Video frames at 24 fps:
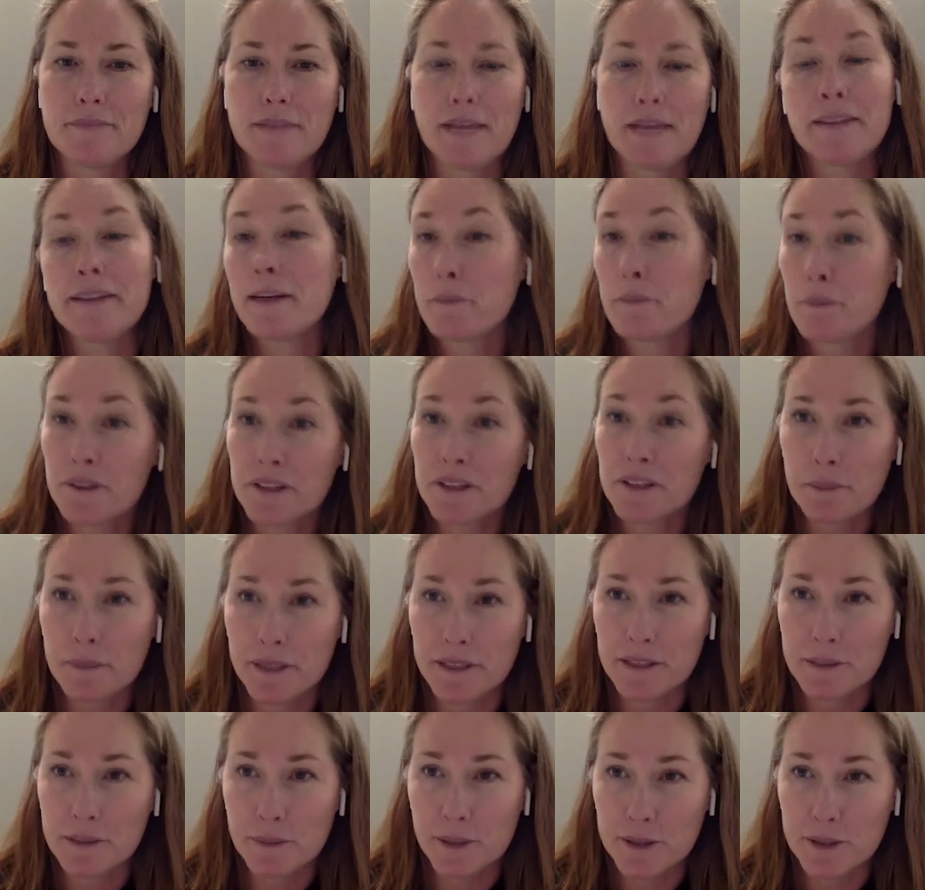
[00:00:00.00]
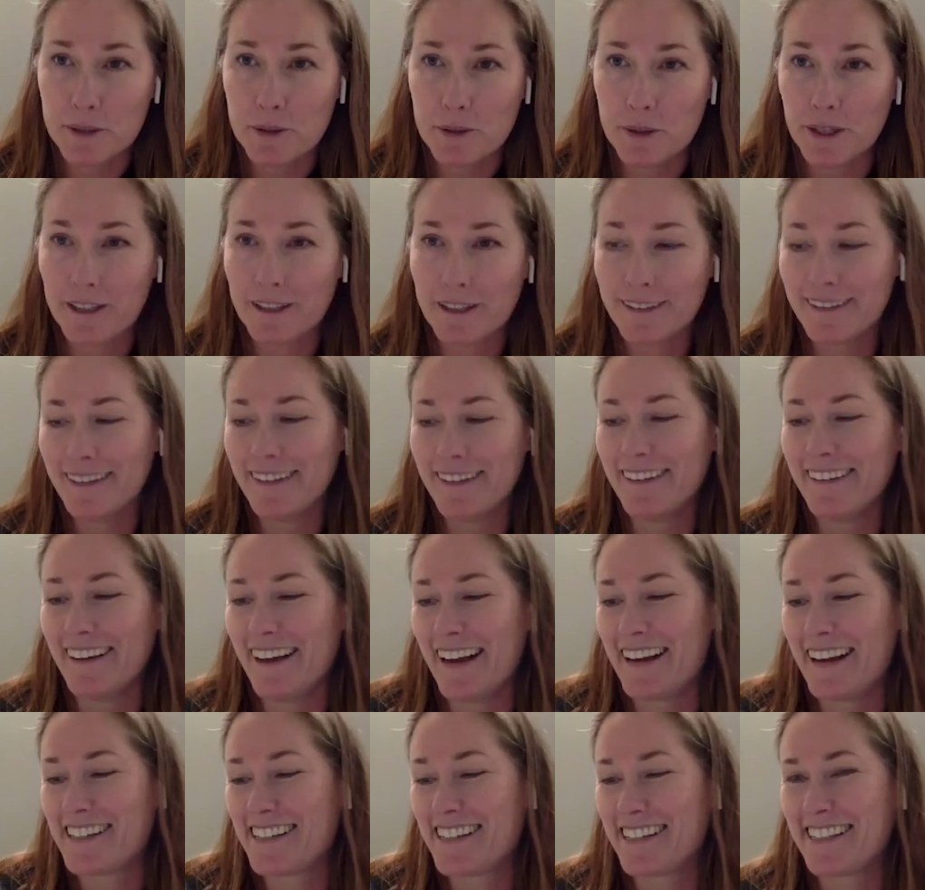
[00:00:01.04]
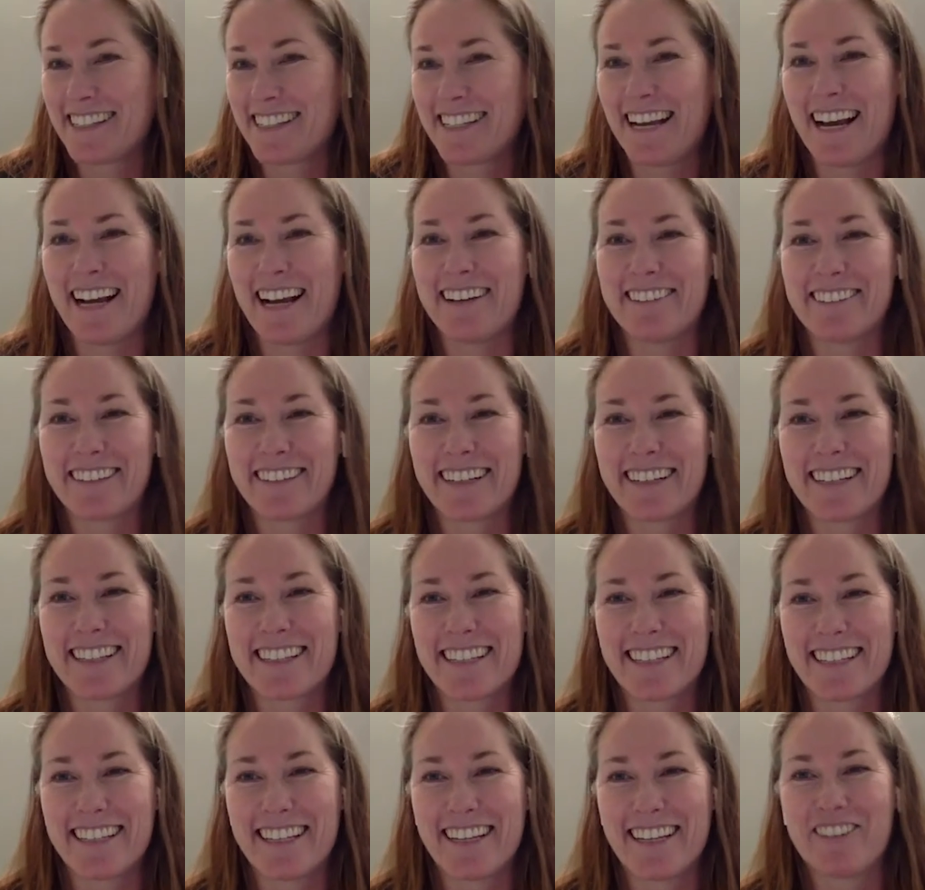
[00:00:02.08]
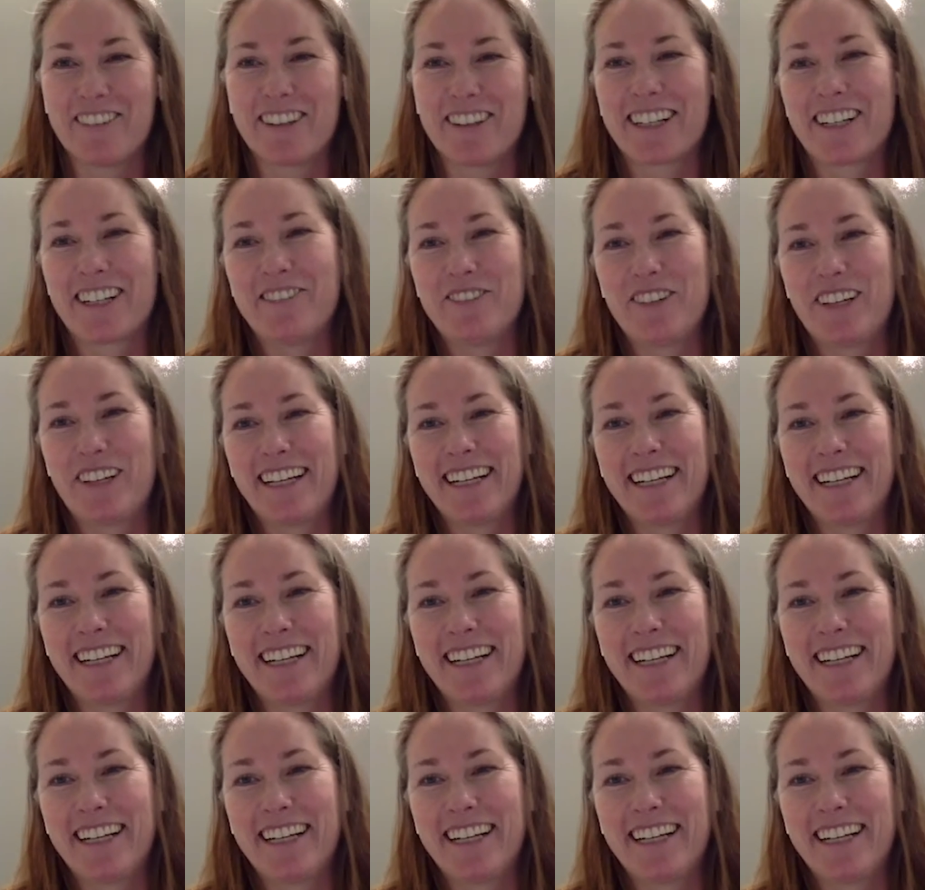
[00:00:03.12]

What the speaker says: And the name of the company is Milk Stork. I should say, I don't think I said the name of the company.